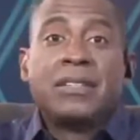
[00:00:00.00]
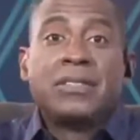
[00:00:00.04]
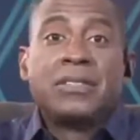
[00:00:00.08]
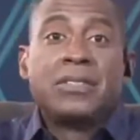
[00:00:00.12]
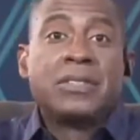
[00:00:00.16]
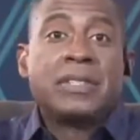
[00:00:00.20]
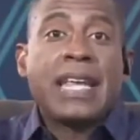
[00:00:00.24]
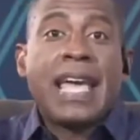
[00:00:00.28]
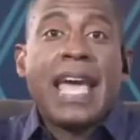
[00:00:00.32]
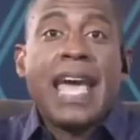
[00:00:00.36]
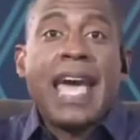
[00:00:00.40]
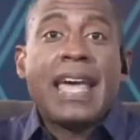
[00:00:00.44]

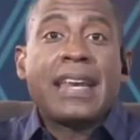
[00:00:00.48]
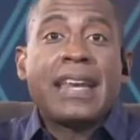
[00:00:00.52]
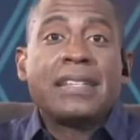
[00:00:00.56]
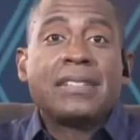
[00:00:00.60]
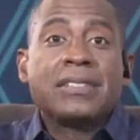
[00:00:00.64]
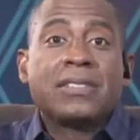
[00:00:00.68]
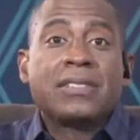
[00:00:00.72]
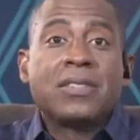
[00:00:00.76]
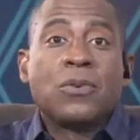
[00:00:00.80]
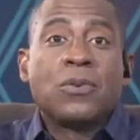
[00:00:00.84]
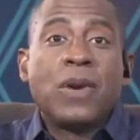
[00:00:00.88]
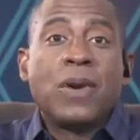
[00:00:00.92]
their dad
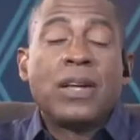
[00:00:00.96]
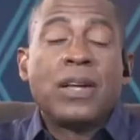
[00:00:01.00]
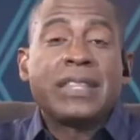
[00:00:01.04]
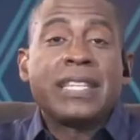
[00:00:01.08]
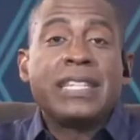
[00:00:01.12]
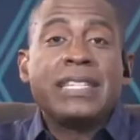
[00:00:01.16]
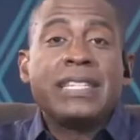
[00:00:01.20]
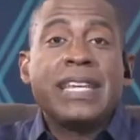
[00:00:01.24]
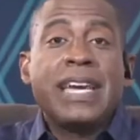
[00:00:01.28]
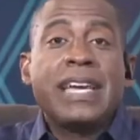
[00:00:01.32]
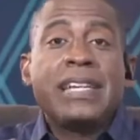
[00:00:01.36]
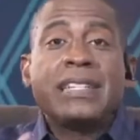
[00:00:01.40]
is a
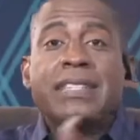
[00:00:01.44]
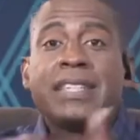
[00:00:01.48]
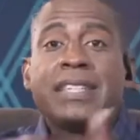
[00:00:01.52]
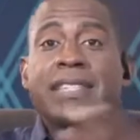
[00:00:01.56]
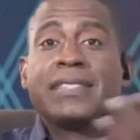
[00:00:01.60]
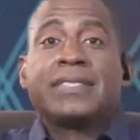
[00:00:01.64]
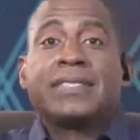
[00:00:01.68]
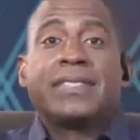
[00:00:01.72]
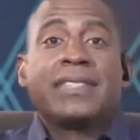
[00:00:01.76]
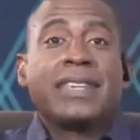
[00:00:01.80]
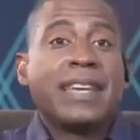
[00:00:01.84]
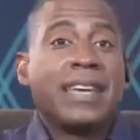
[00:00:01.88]
wealthy
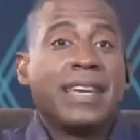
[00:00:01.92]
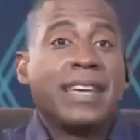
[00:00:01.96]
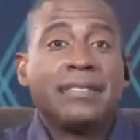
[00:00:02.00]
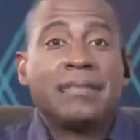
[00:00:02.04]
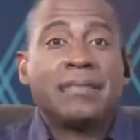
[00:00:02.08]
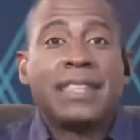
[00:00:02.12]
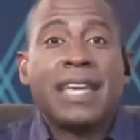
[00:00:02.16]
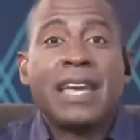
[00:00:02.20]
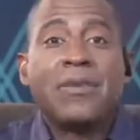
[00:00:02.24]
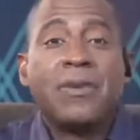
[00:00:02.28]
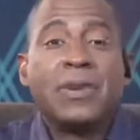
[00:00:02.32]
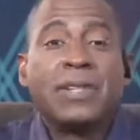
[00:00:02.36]
dentist
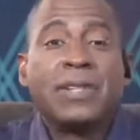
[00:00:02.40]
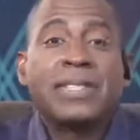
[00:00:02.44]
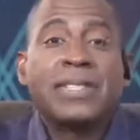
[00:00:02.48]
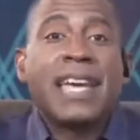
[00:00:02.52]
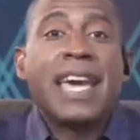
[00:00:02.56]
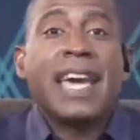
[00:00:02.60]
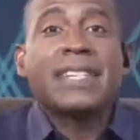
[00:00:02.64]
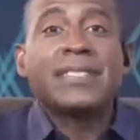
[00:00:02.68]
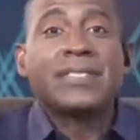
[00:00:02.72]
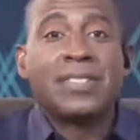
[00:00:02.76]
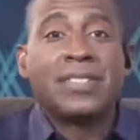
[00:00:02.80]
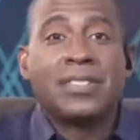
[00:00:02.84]
and they went
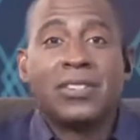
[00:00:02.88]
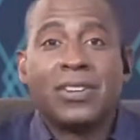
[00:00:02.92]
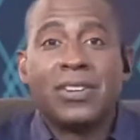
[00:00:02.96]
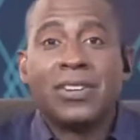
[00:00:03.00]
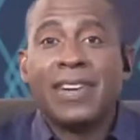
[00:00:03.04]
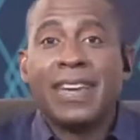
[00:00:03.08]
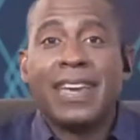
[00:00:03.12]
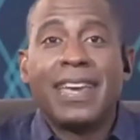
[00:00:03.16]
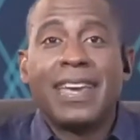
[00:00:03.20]
to Exeter